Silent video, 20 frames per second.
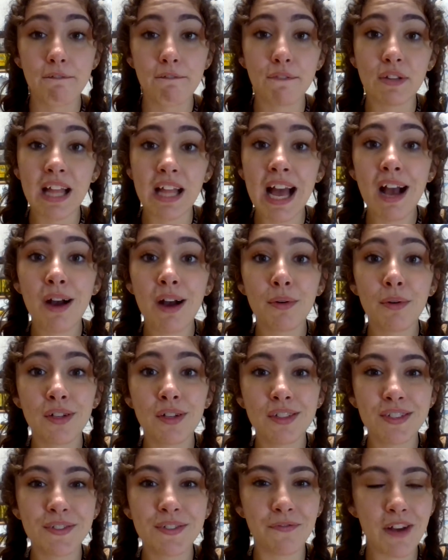
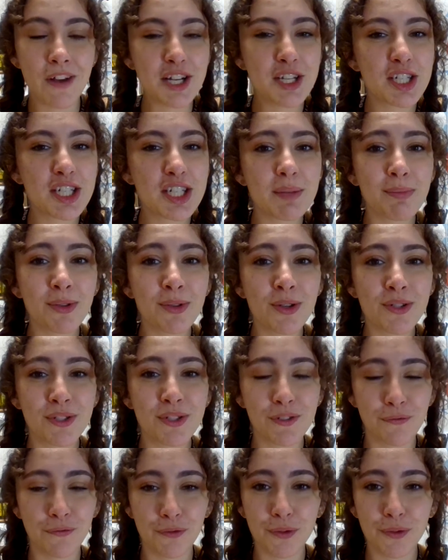flowers,
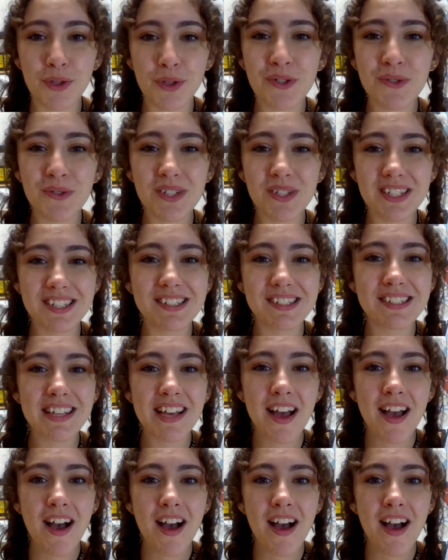vegetables, fruits,